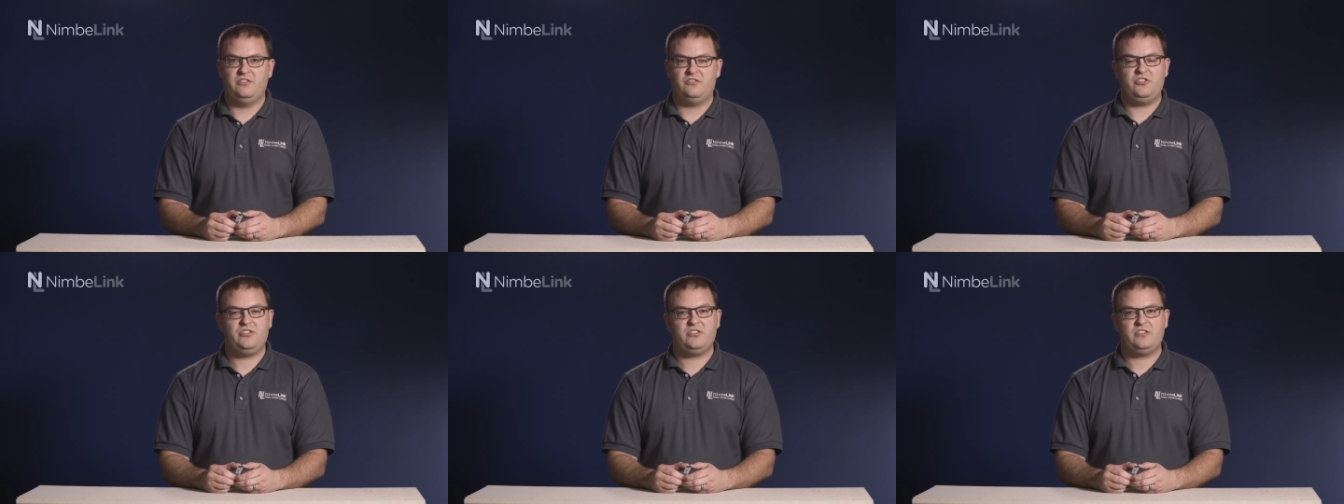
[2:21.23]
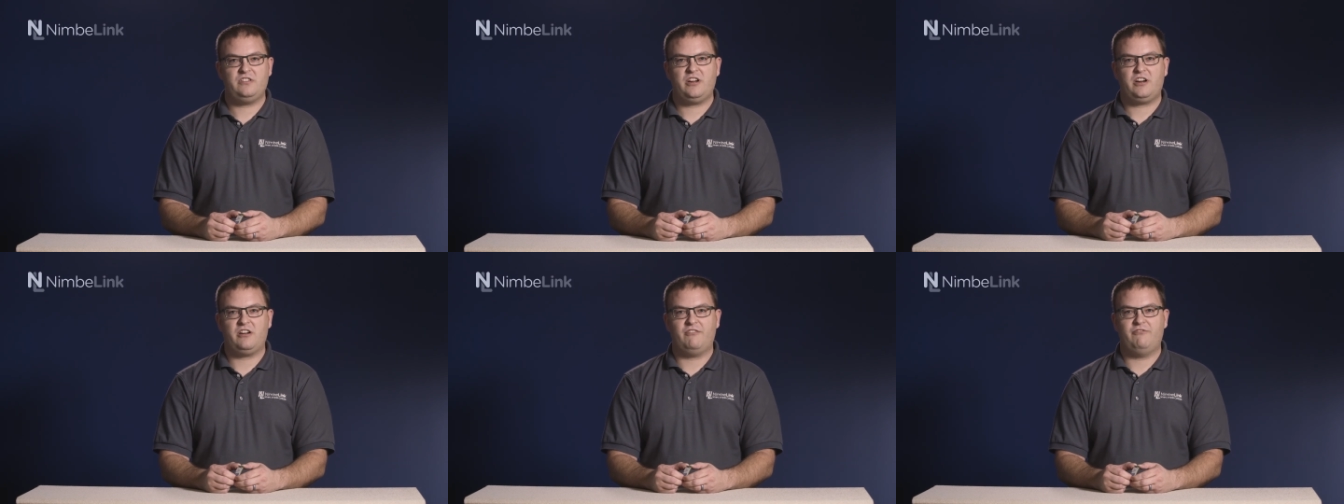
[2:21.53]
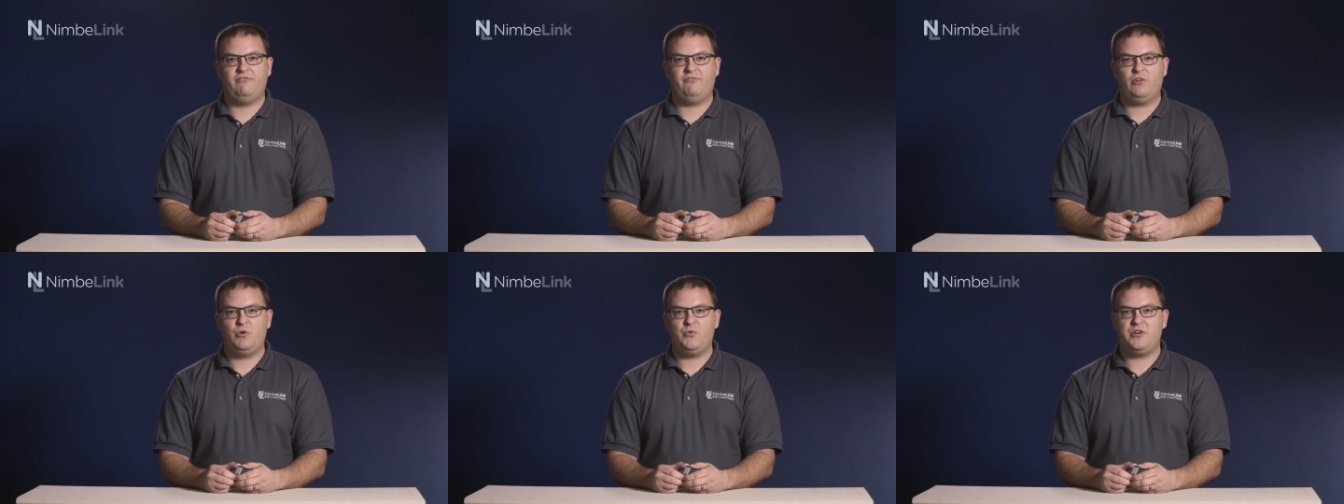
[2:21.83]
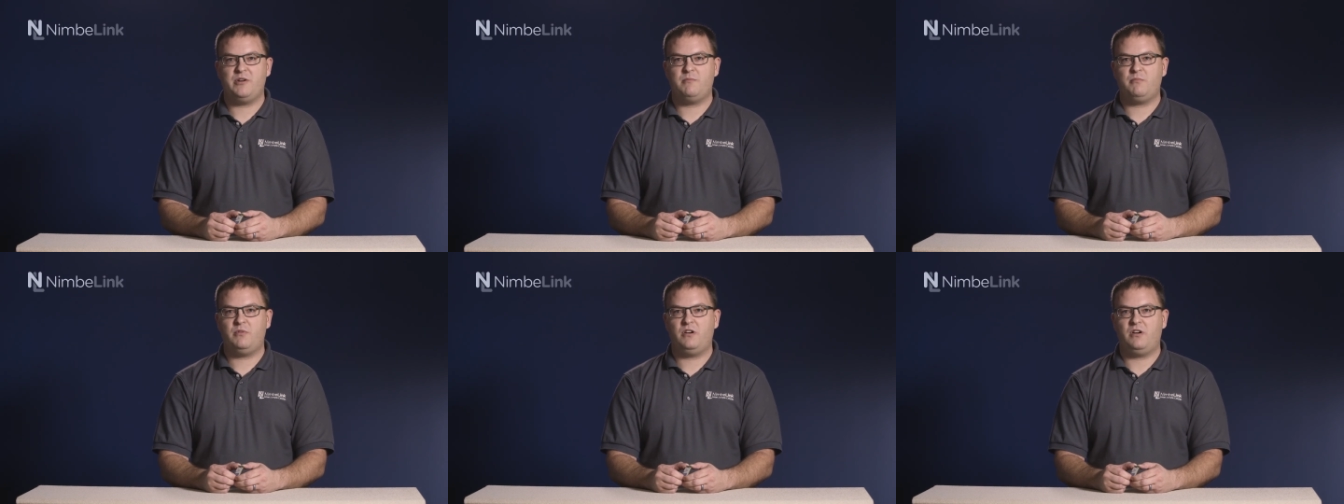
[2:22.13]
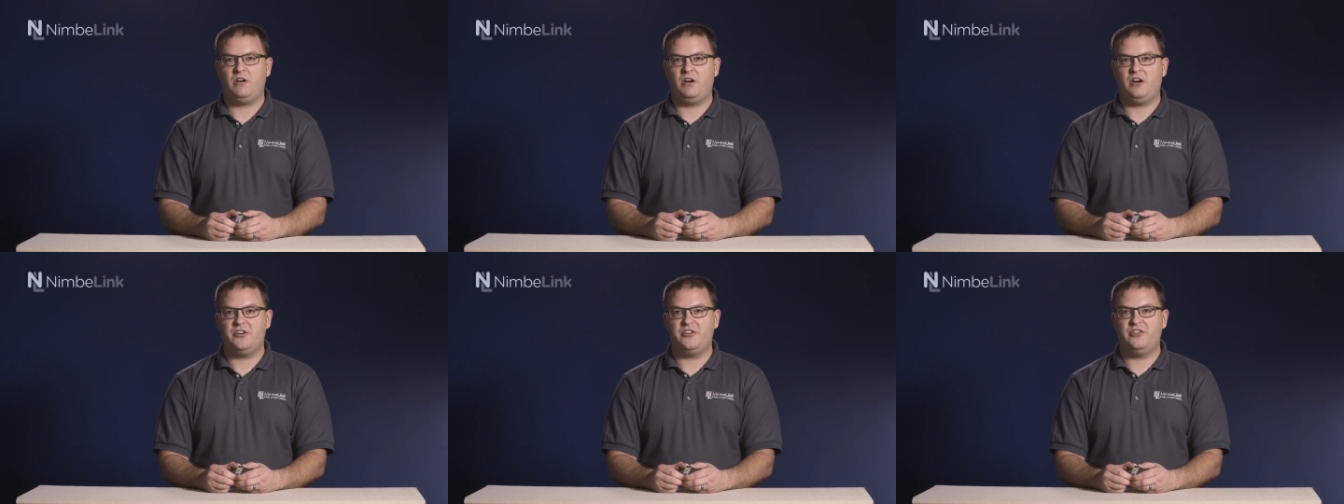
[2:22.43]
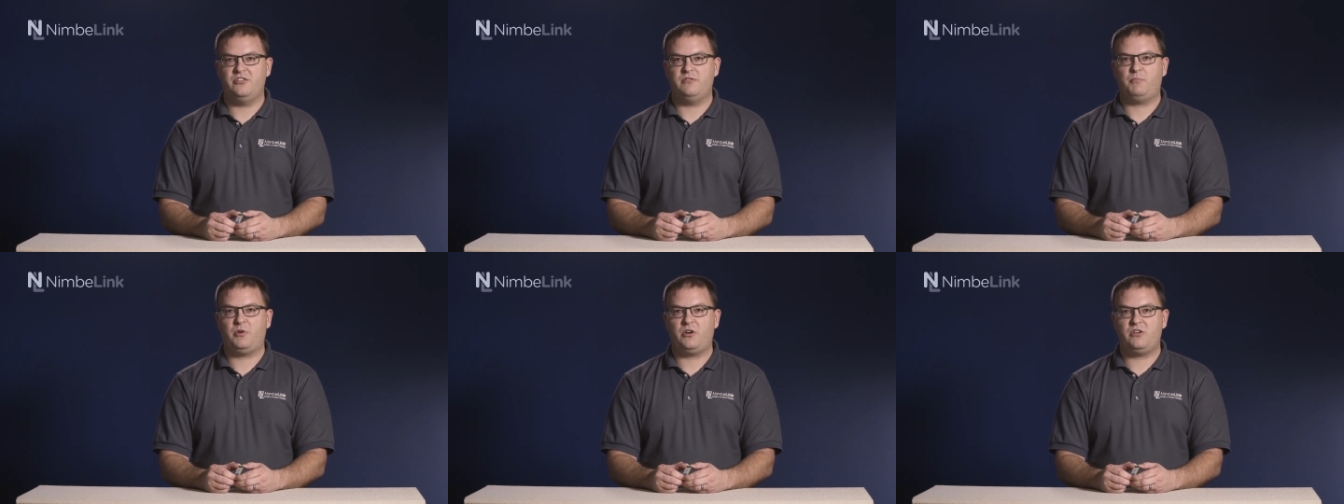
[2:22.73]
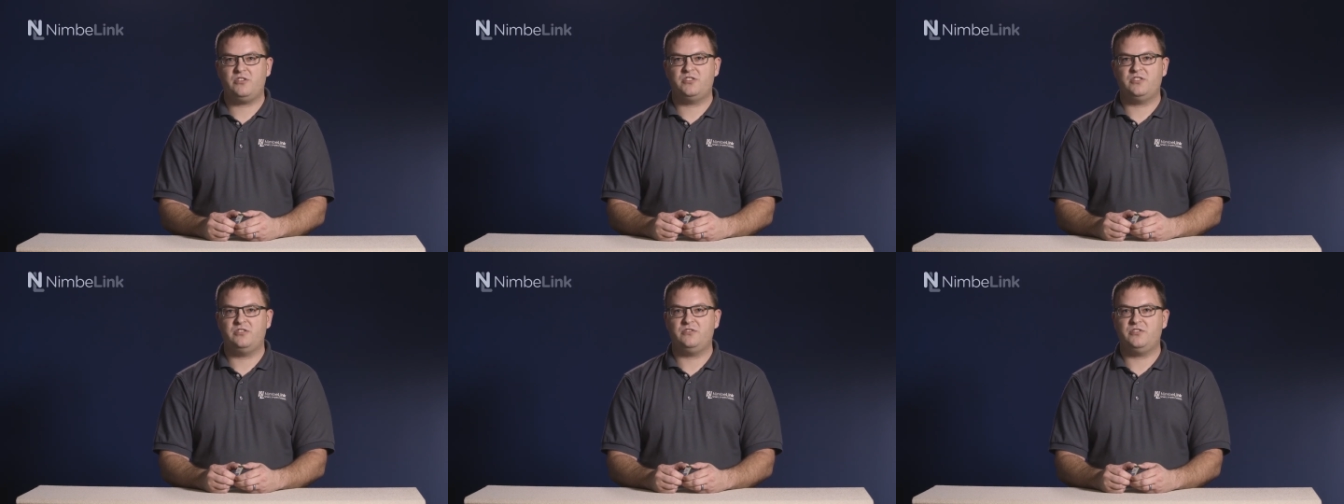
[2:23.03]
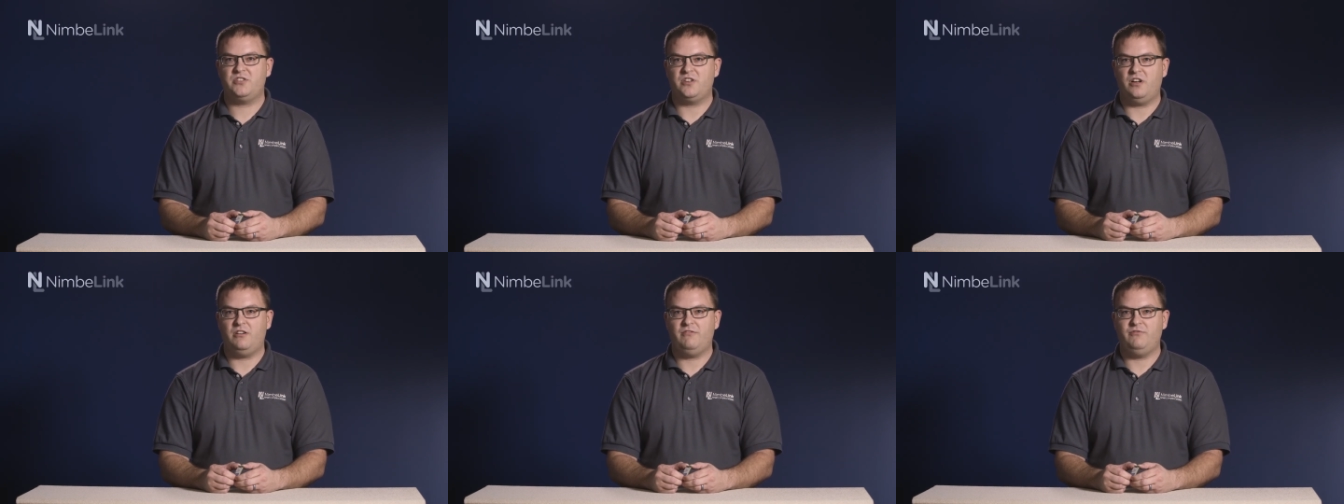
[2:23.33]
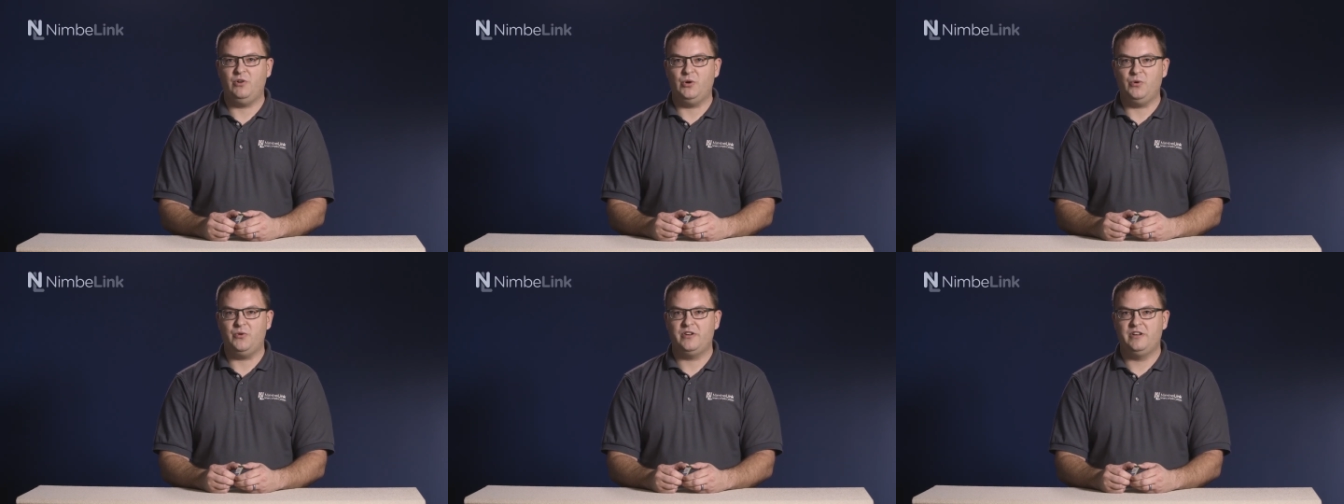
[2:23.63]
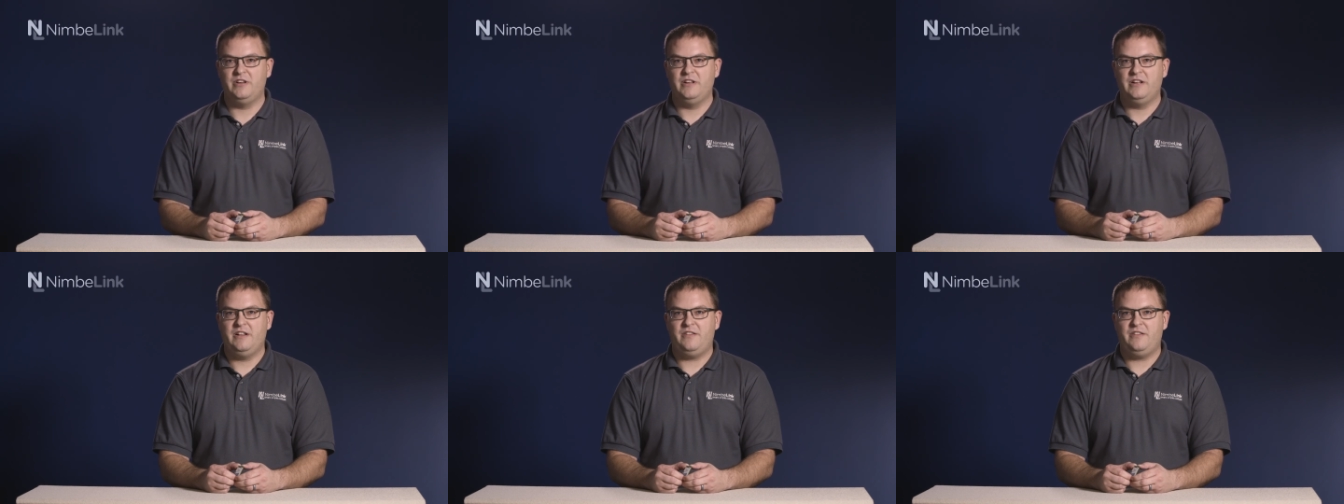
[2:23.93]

just like a phone number on your personal cell phone.